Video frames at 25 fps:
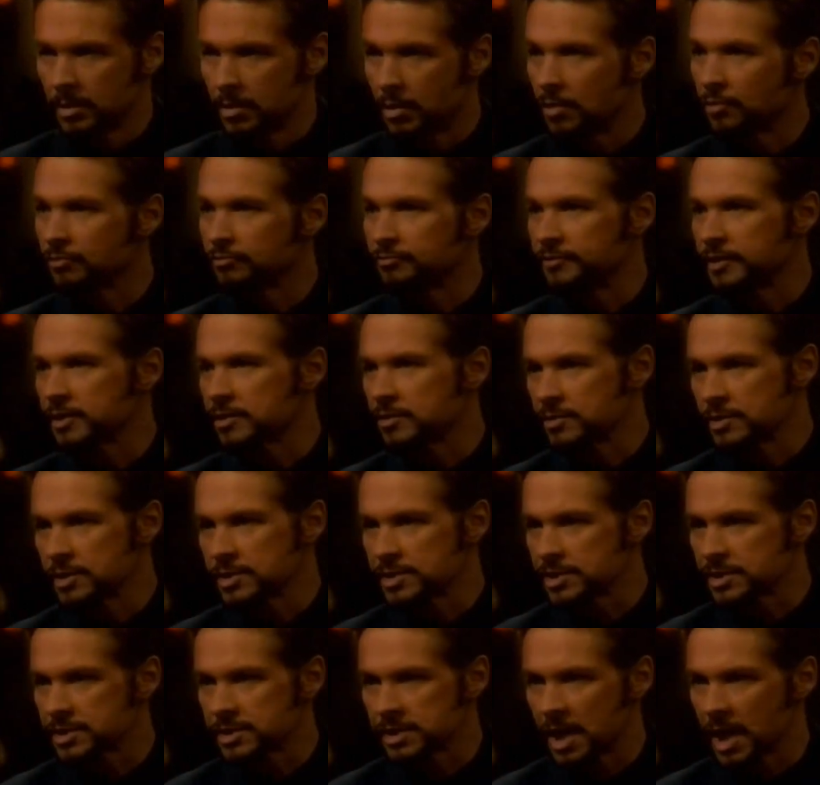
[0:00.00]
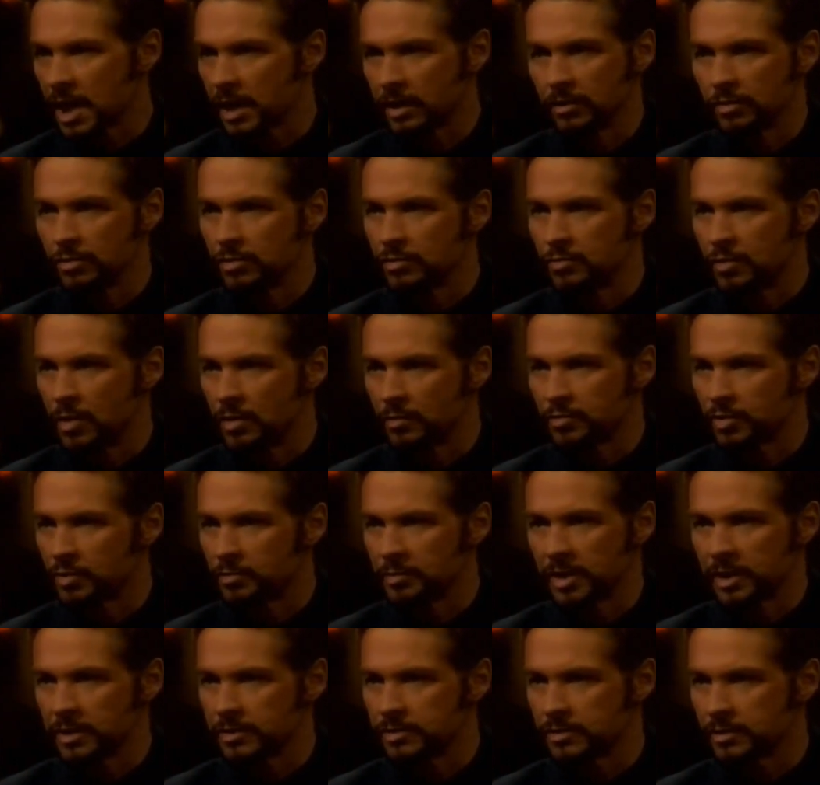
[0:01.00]
Her own fickleness aside, Luke won't
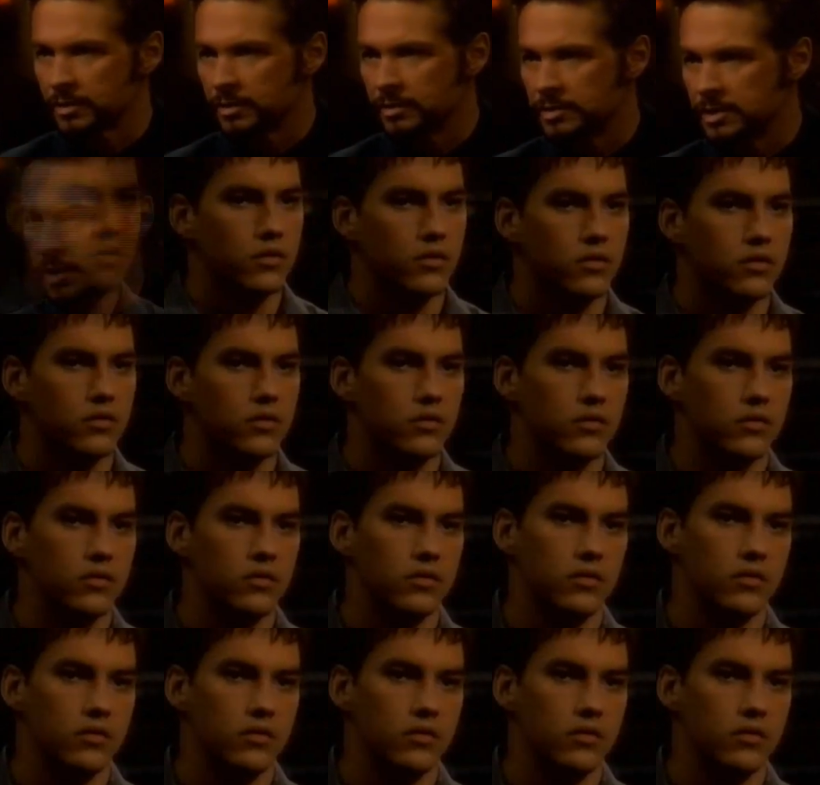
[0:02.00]
permit it to continue.